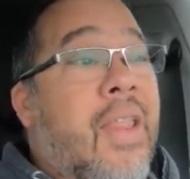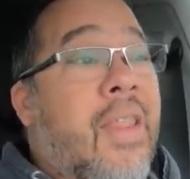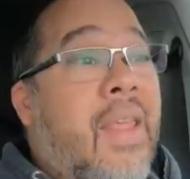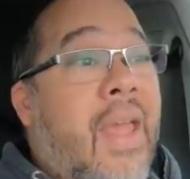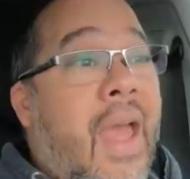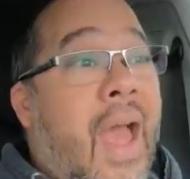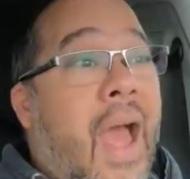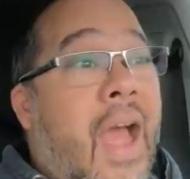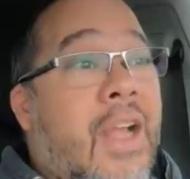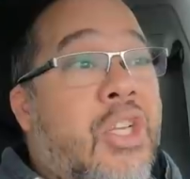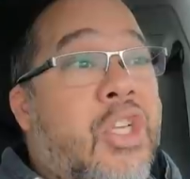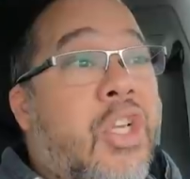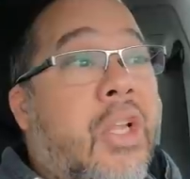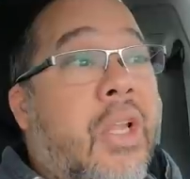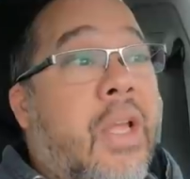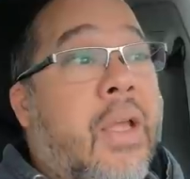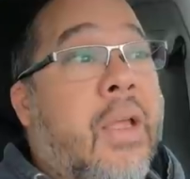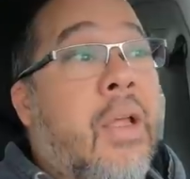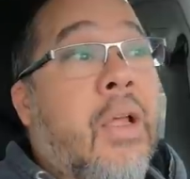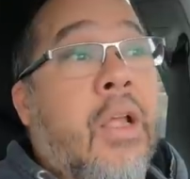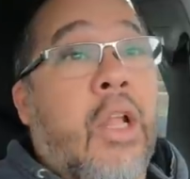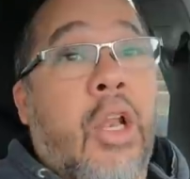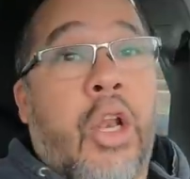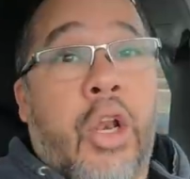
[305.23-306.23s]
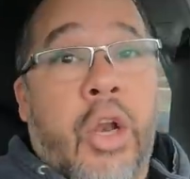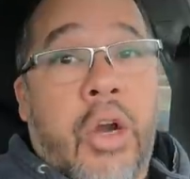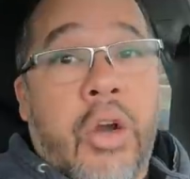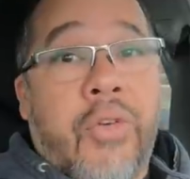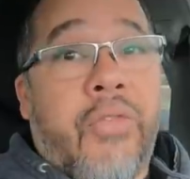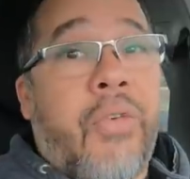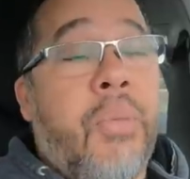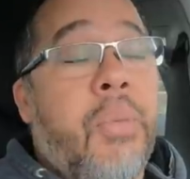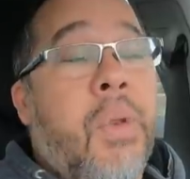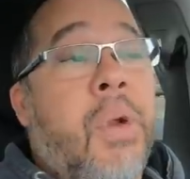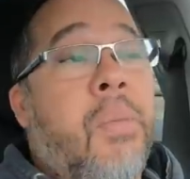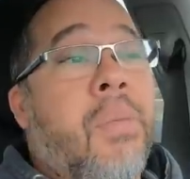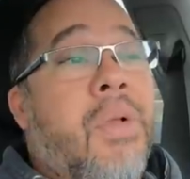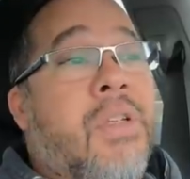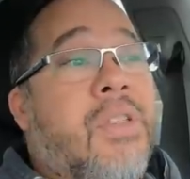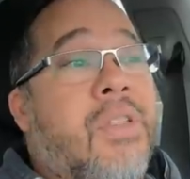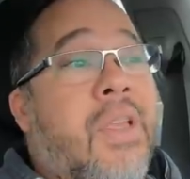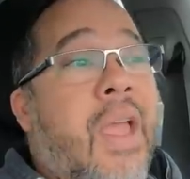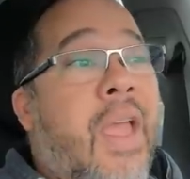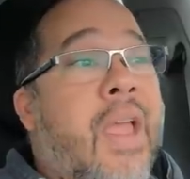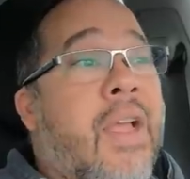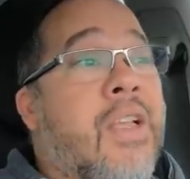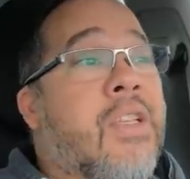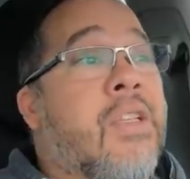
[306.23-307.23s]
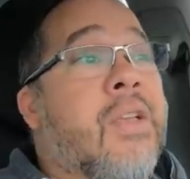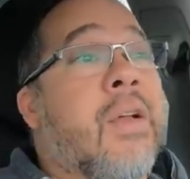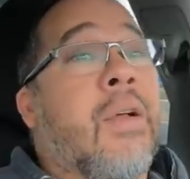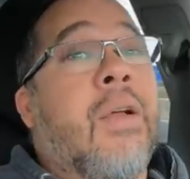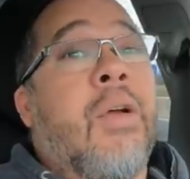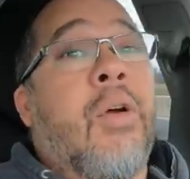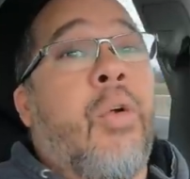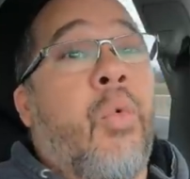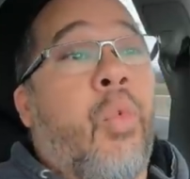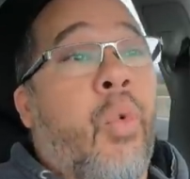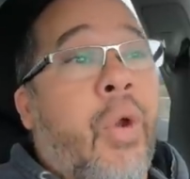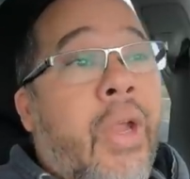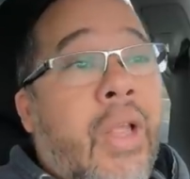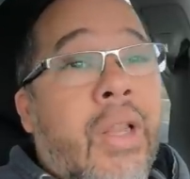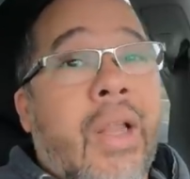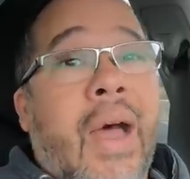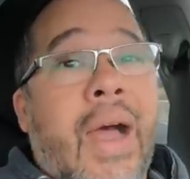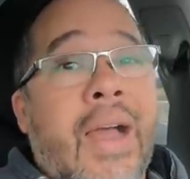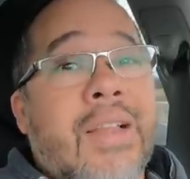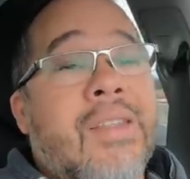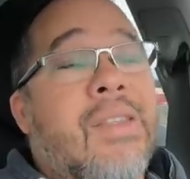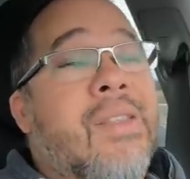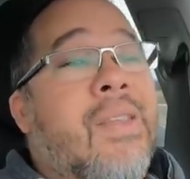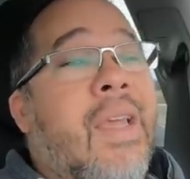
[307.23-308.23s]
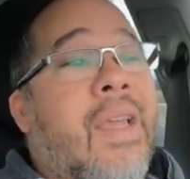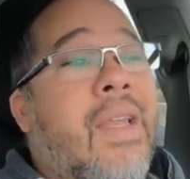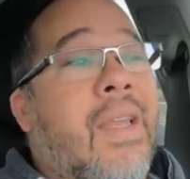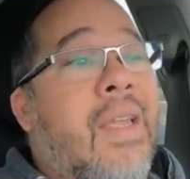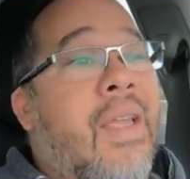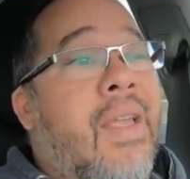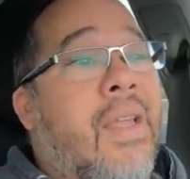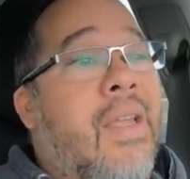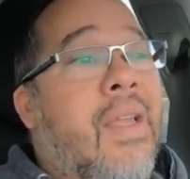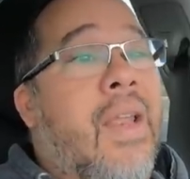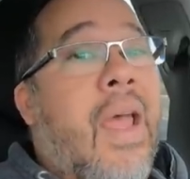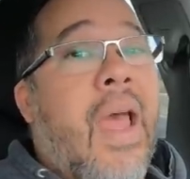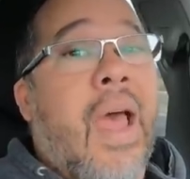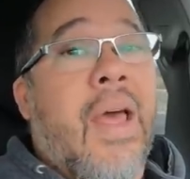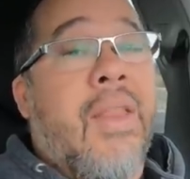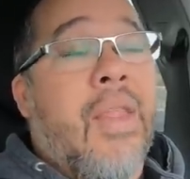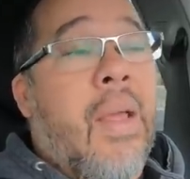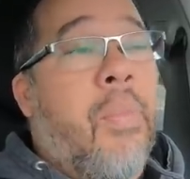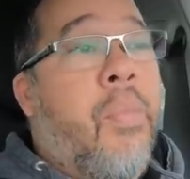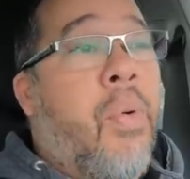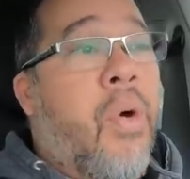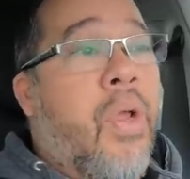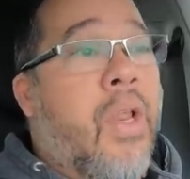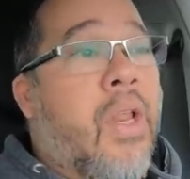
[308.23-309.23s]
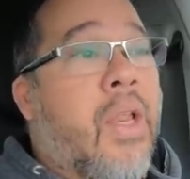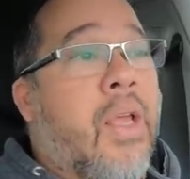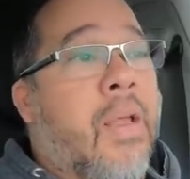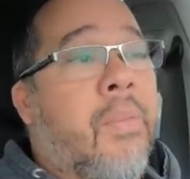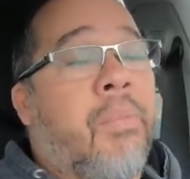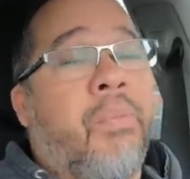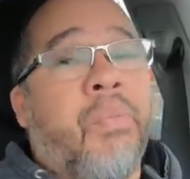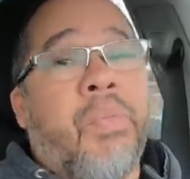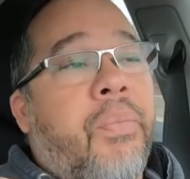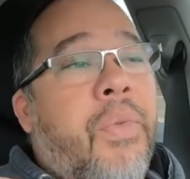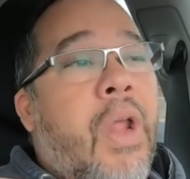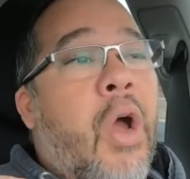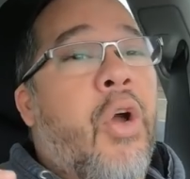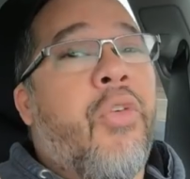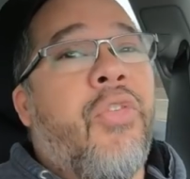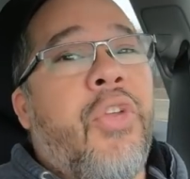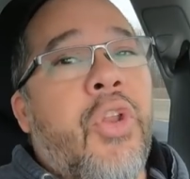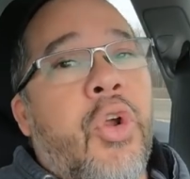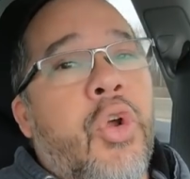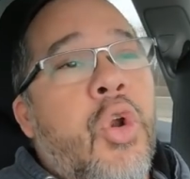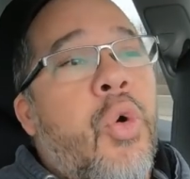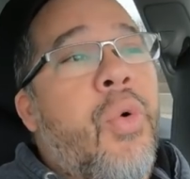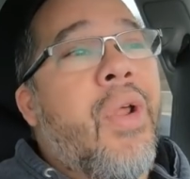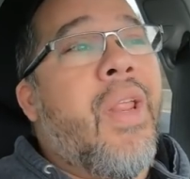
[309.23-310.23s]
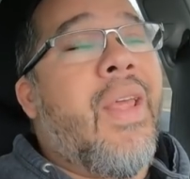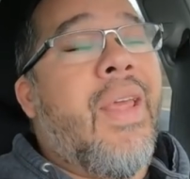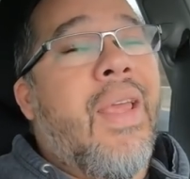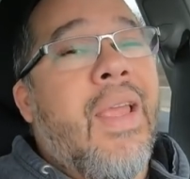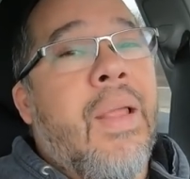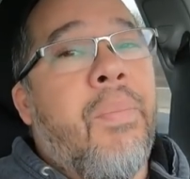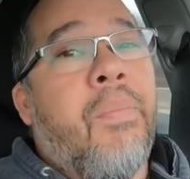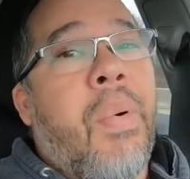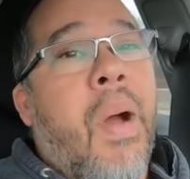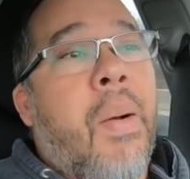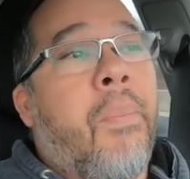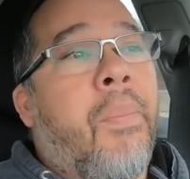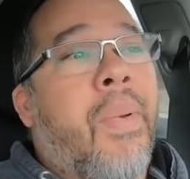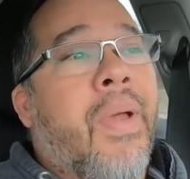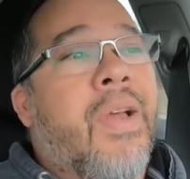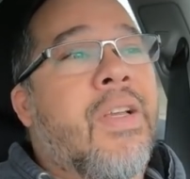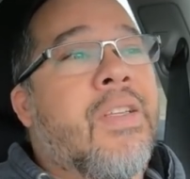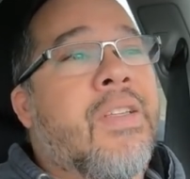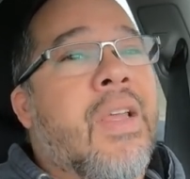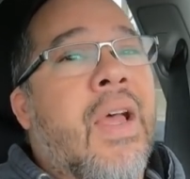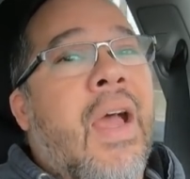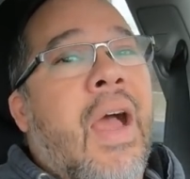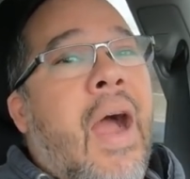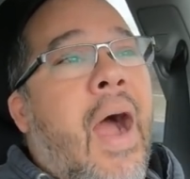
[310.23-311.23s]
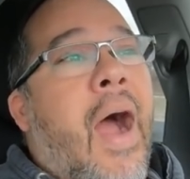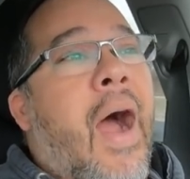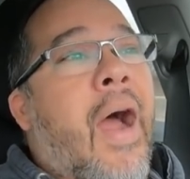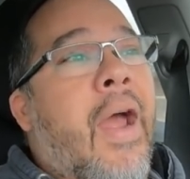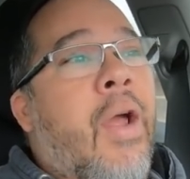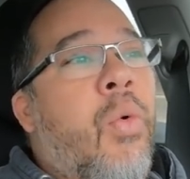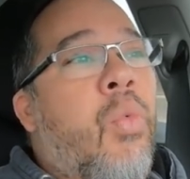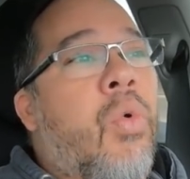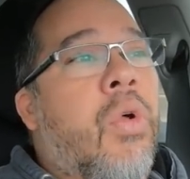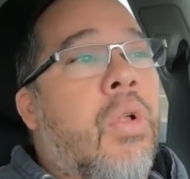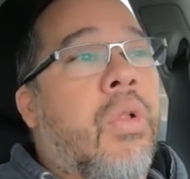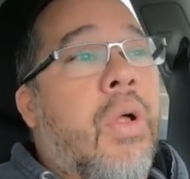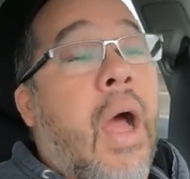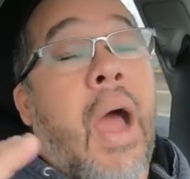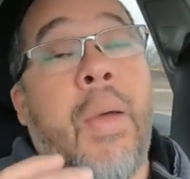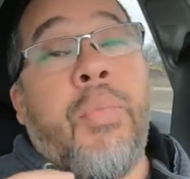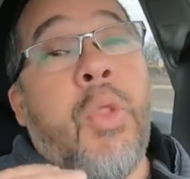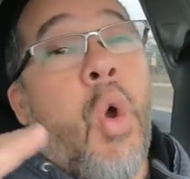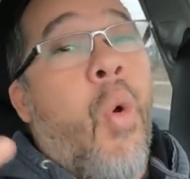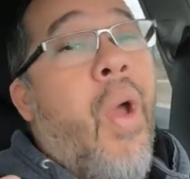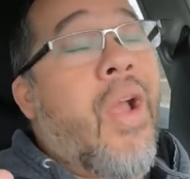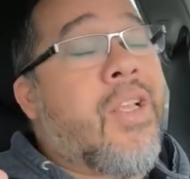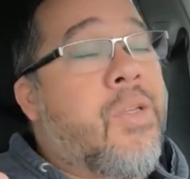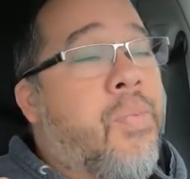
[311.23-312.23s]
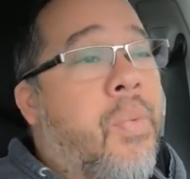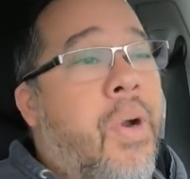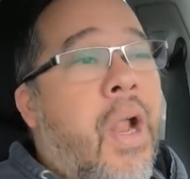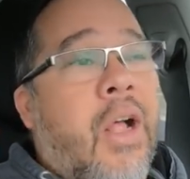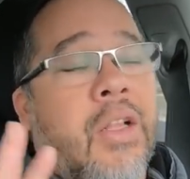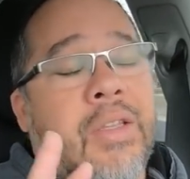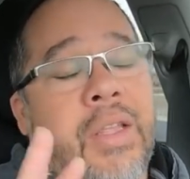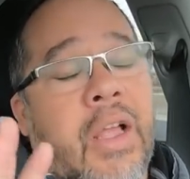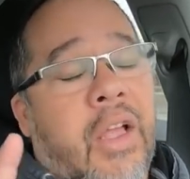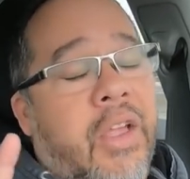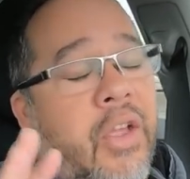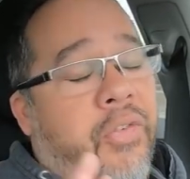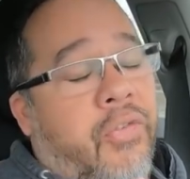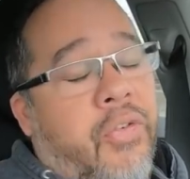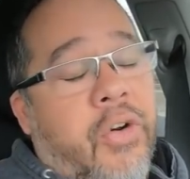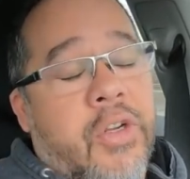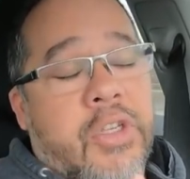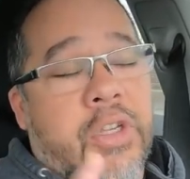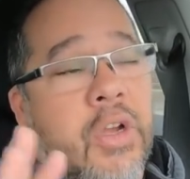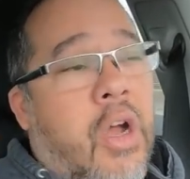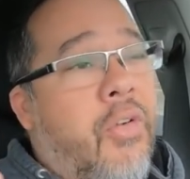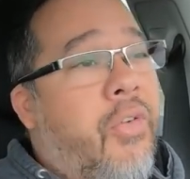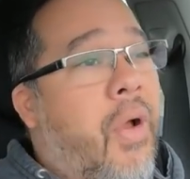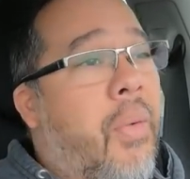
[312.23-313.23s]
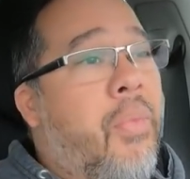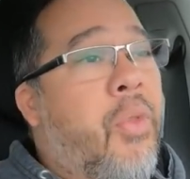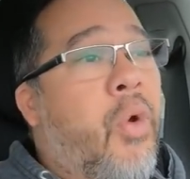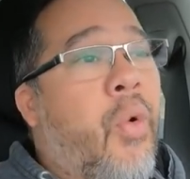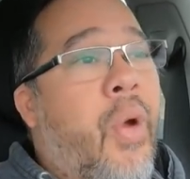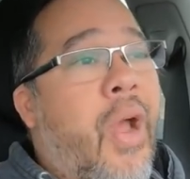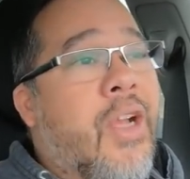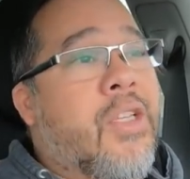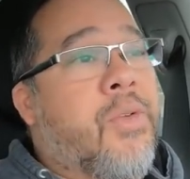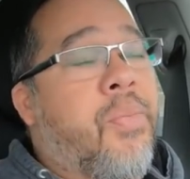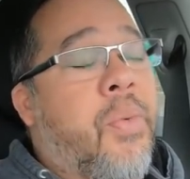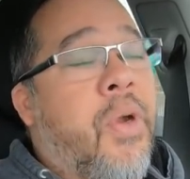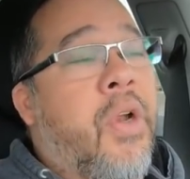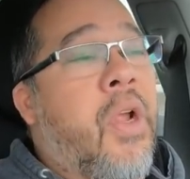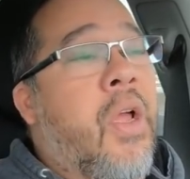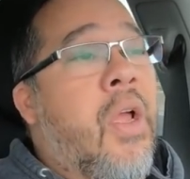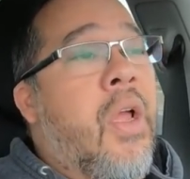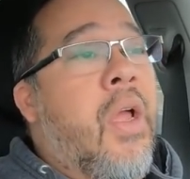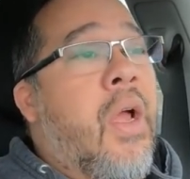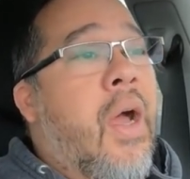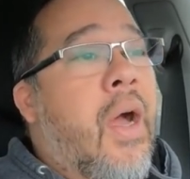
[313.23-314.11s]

They actually learned from their mistakes, realized that they need it, and they put it in. Now, if you don't know what a heat pump is, I will, I'm no expert. I'll tell you first off, I'm no expert.